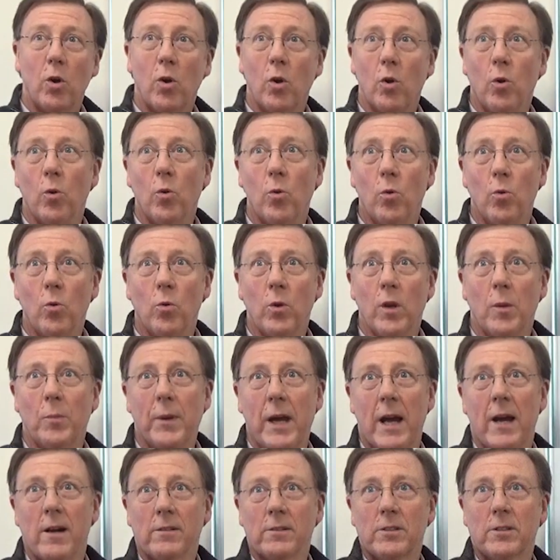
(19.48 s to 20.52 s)
all
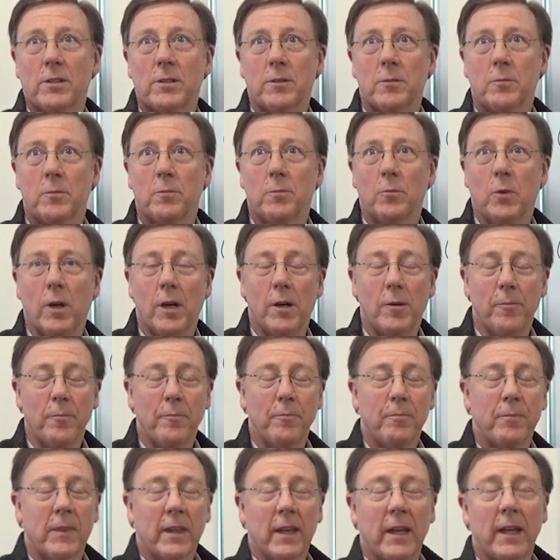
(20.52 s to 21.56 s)
about? Well,
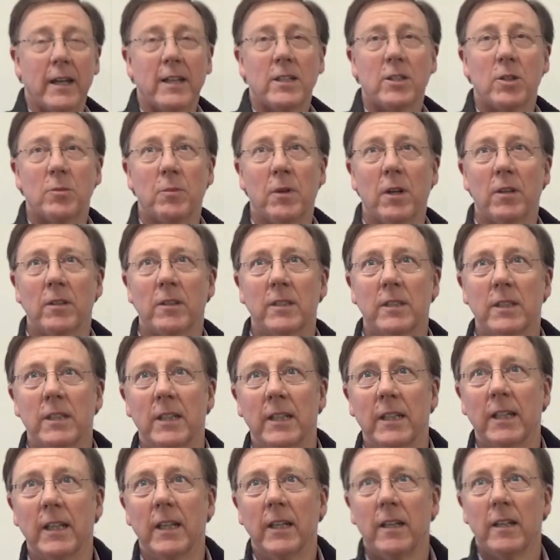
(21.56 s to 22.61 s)

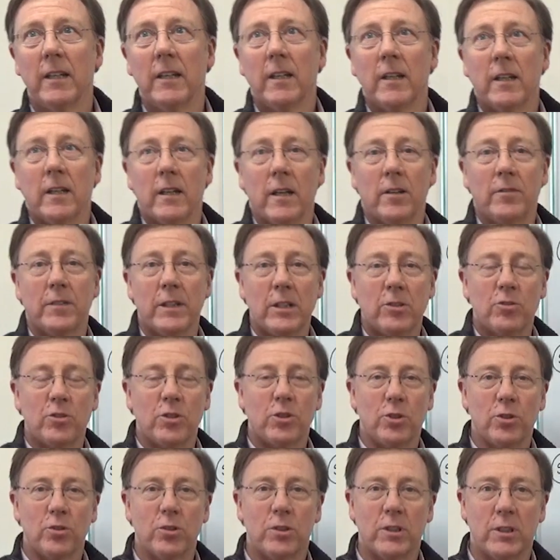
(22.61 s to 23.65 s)
HMRC have
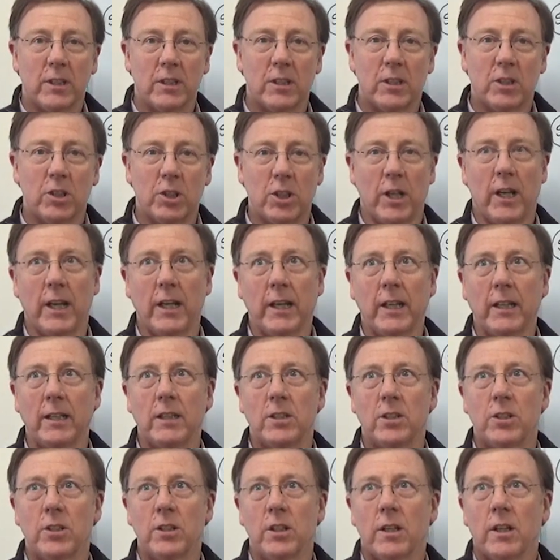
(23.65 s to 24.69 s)
introduced this
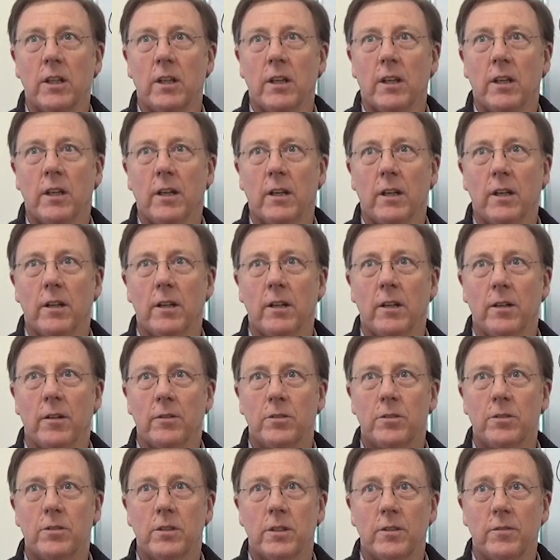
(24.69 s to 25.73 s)
change
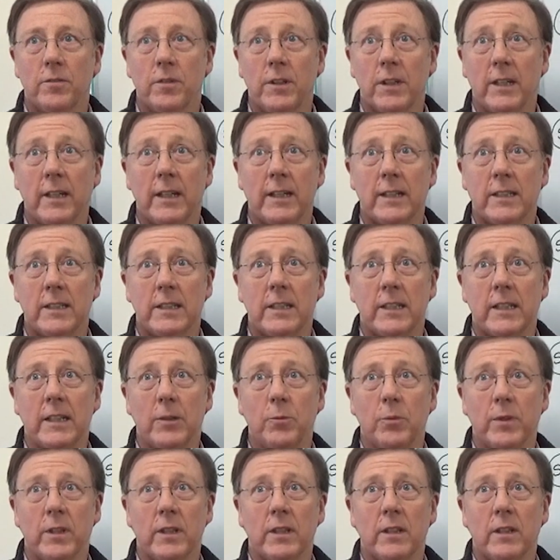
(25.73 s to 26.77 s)
to the
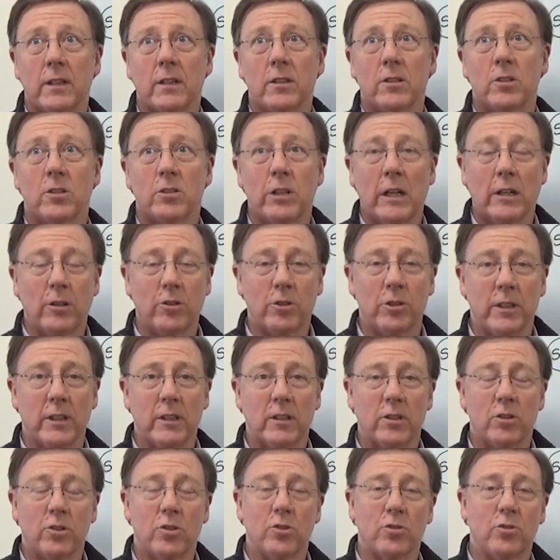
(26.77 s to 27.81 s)
VAT within the construction
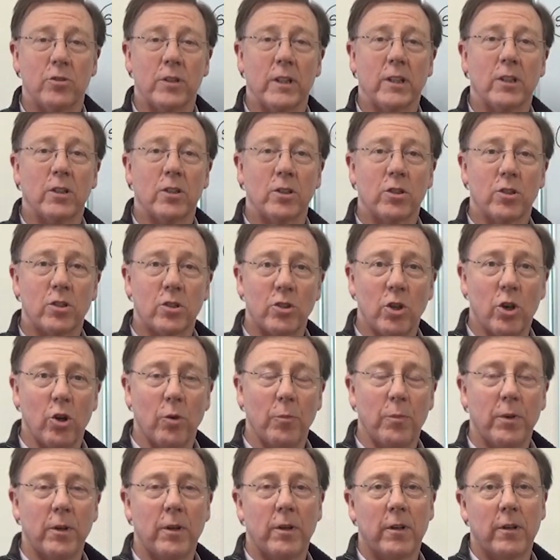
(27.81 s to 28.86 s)
industry to
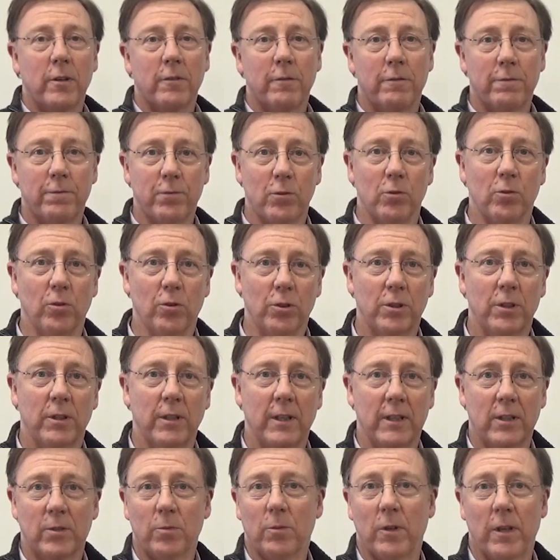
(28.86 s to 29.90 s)
stop fraud.
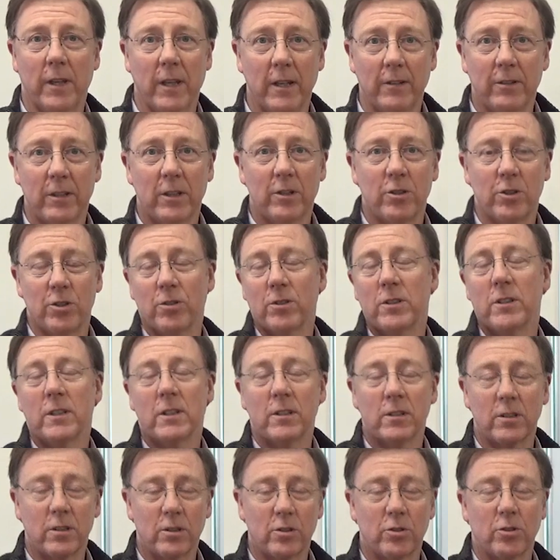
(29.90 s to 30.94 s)
That's why they're introducing
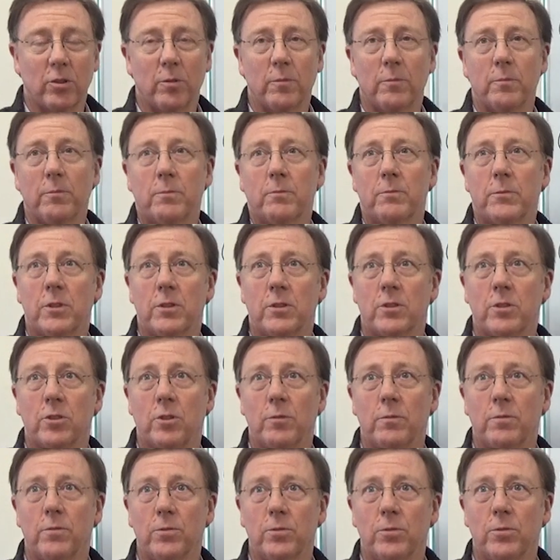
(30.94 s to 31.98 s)
this, to
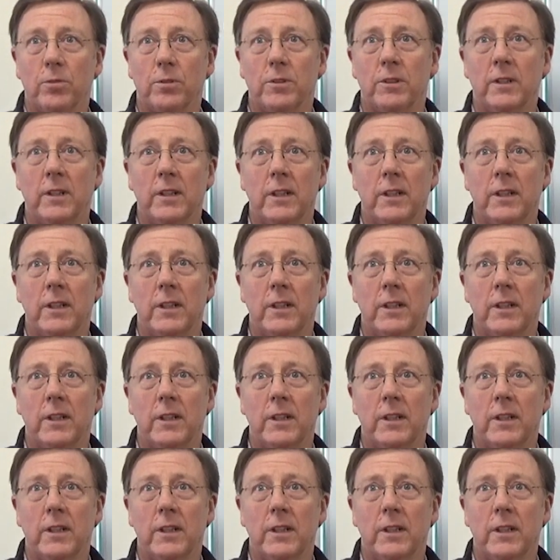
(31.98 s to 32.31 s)
stop fraud.